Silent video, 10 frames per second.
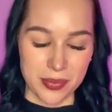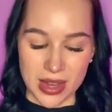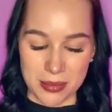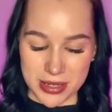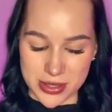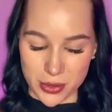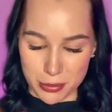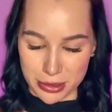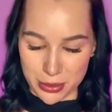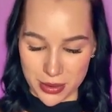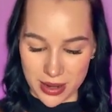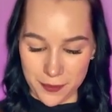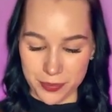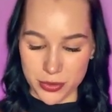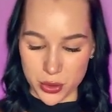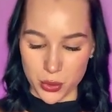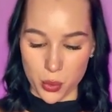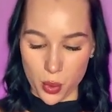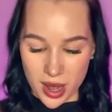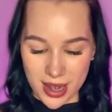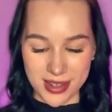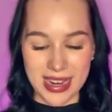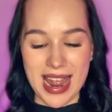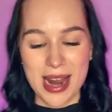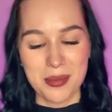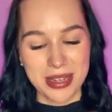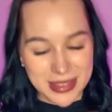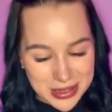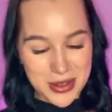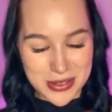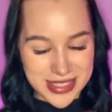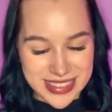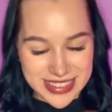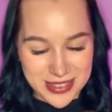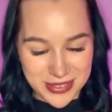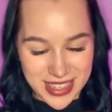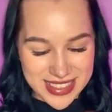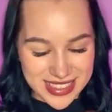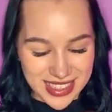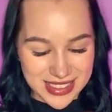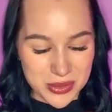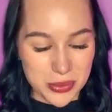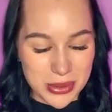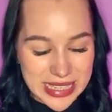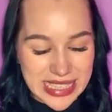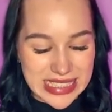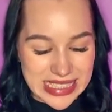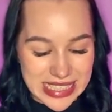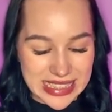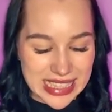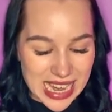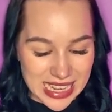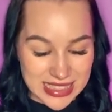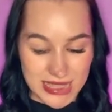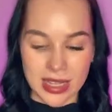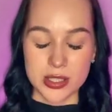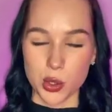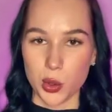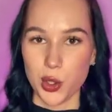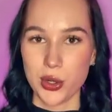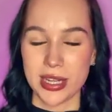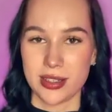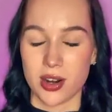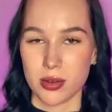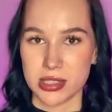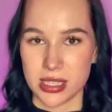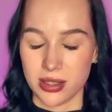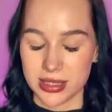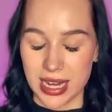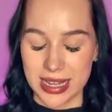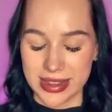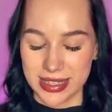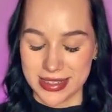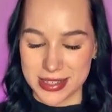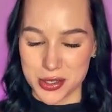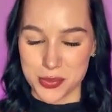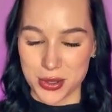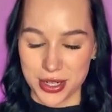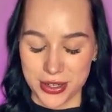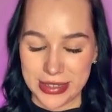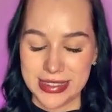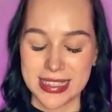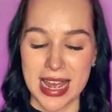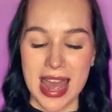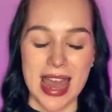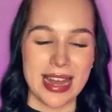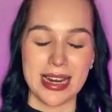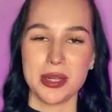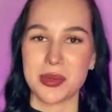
but it's going pretty well. 2, 1, and we close it in the plus, guys. We did that. So look at our result. I think this is pretty good, and it was